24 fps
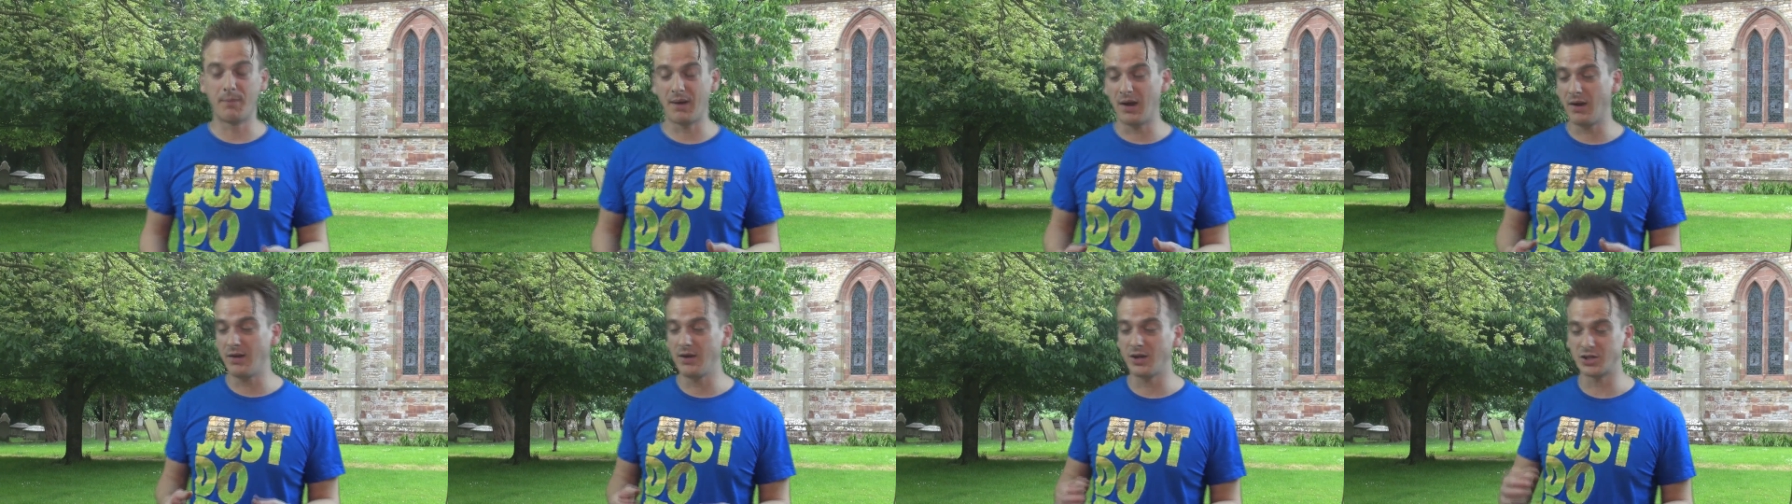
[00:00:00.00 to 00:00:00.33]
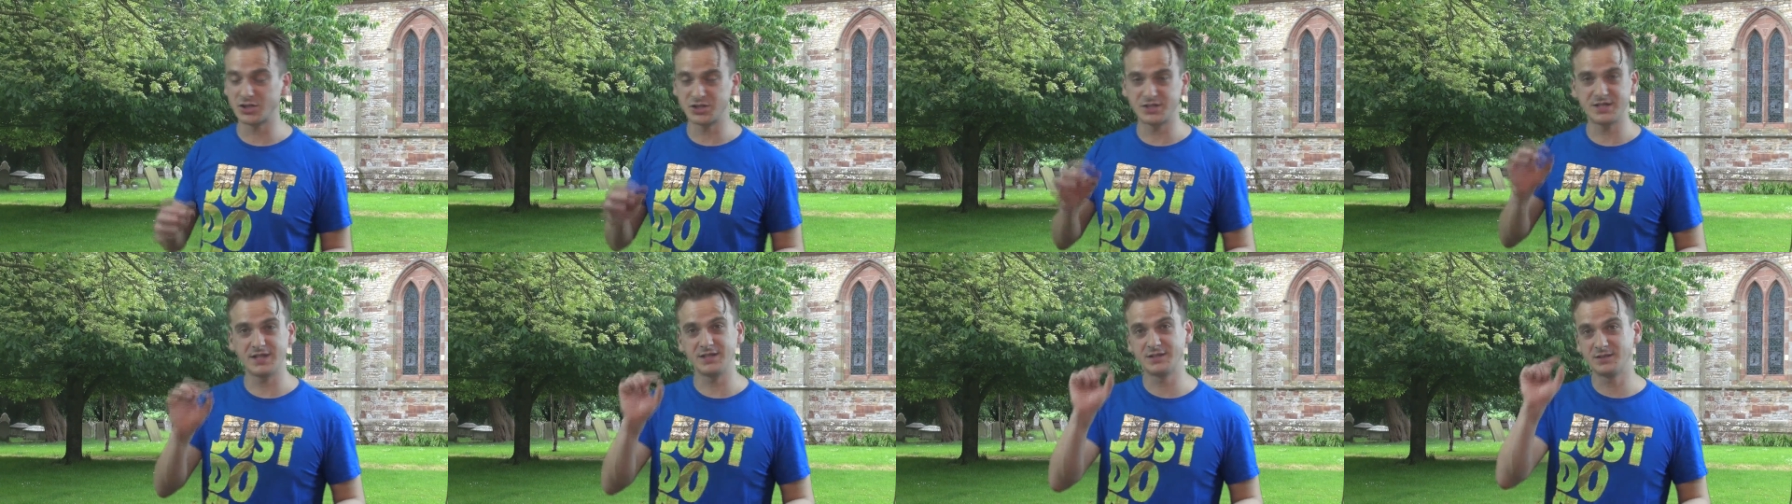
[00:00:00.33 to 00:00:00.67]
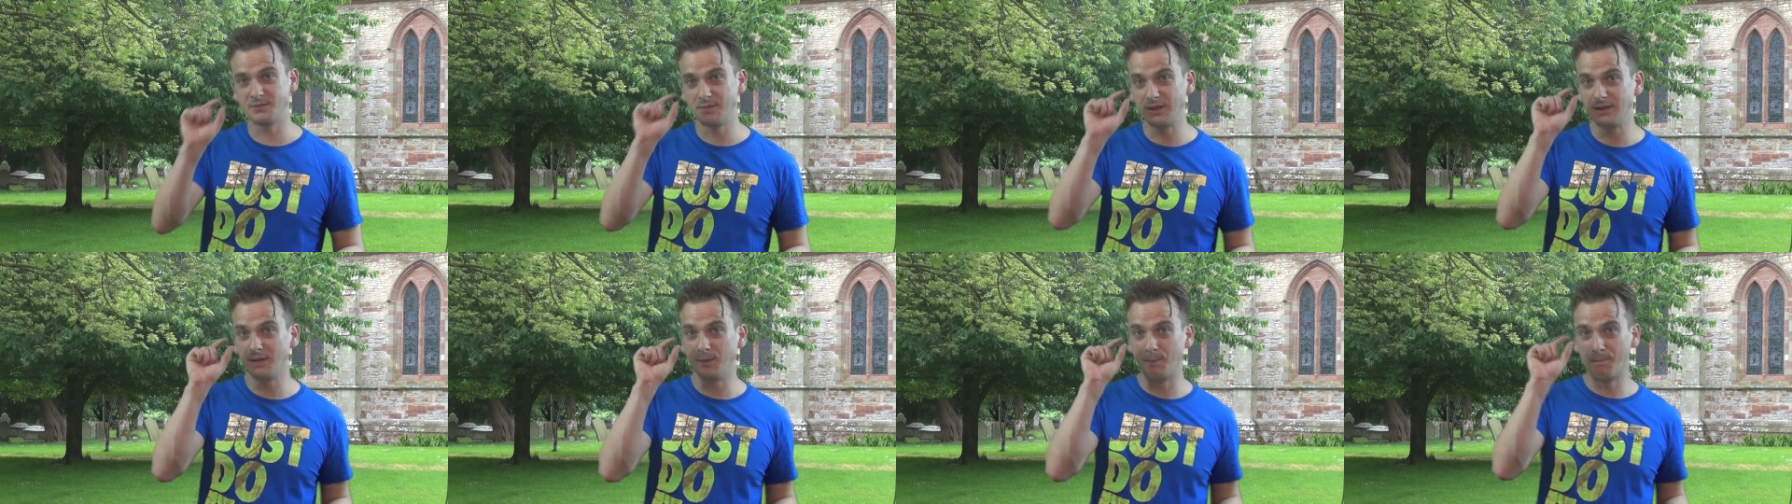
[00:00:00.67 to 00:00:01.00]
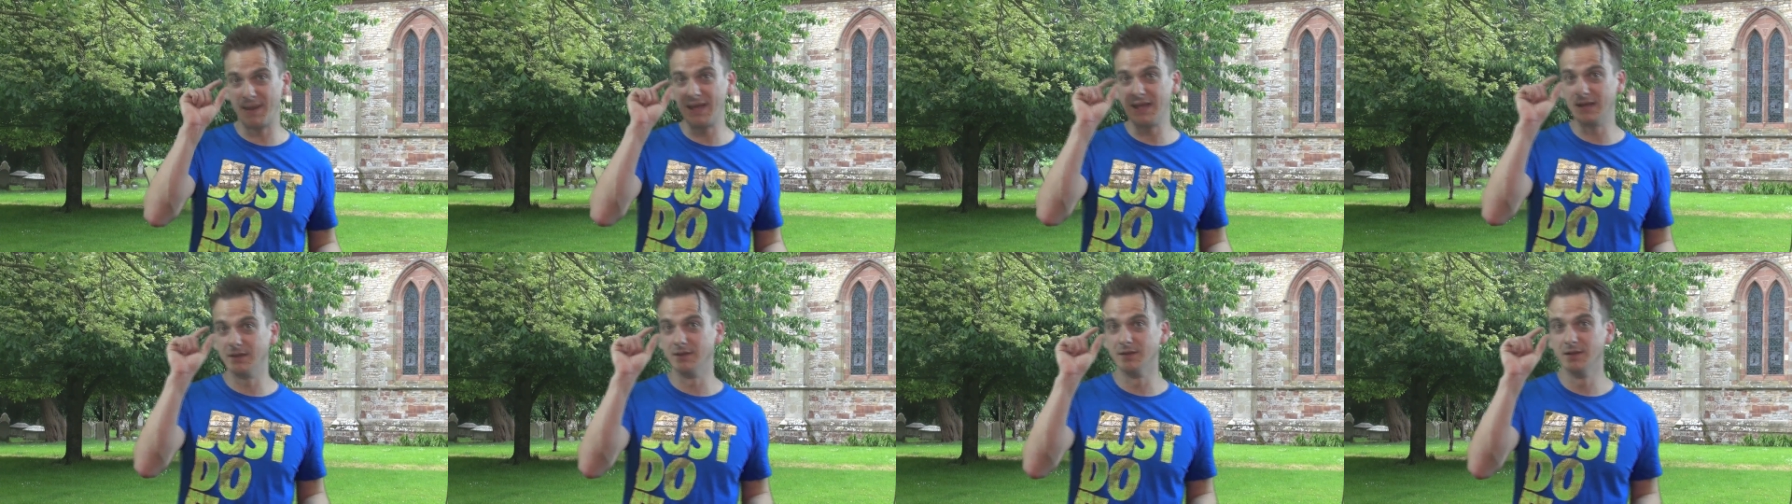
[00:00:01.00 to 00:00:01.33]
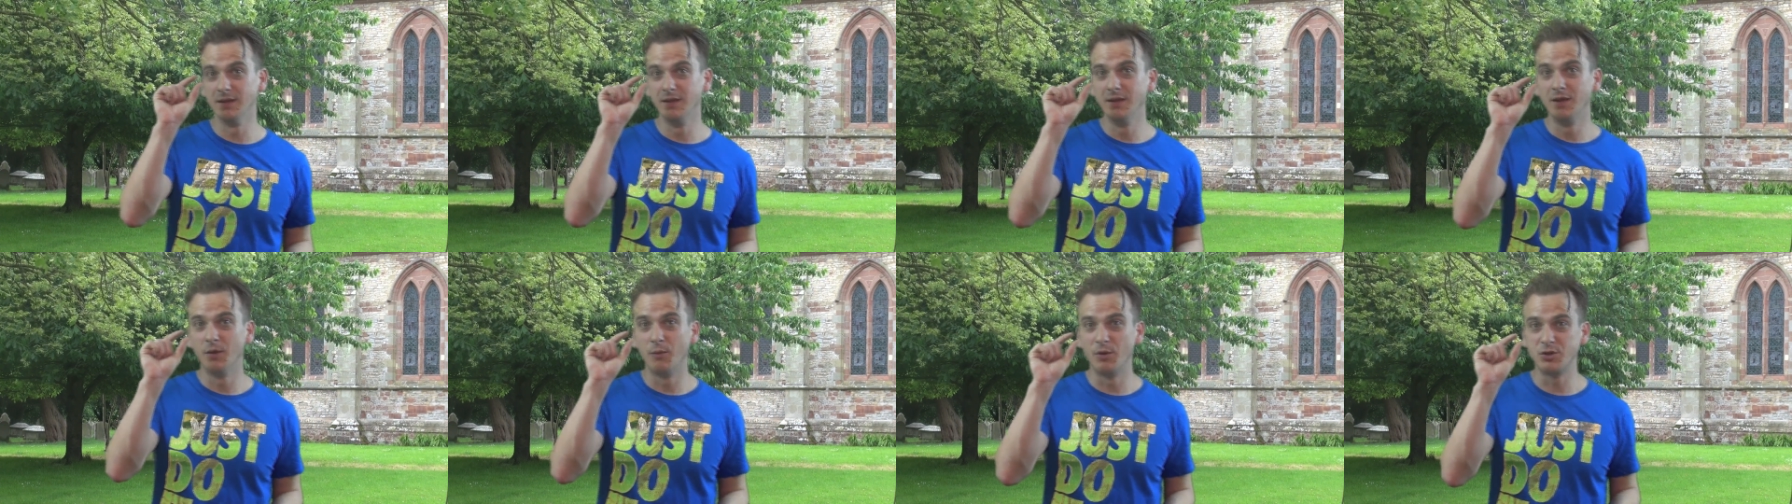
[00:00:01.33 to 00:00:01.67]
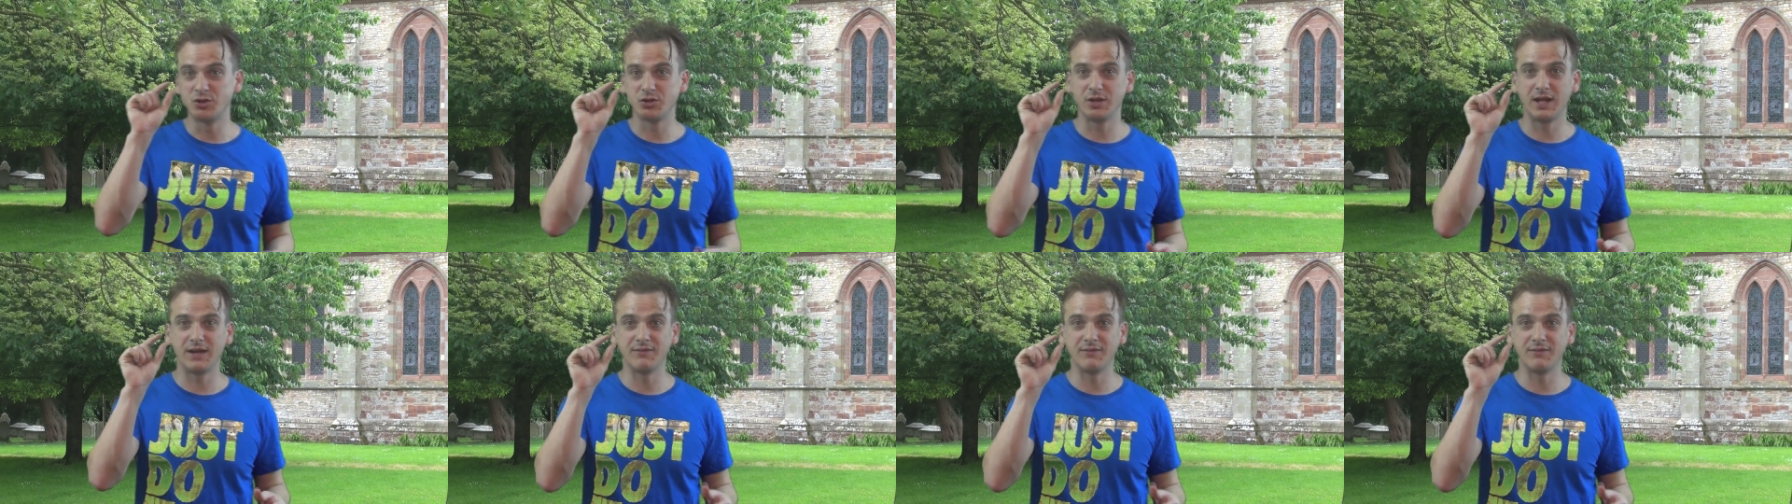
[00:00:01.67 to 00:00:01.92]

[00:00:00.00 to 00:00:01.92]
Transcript: Apparently I should take some little pill which will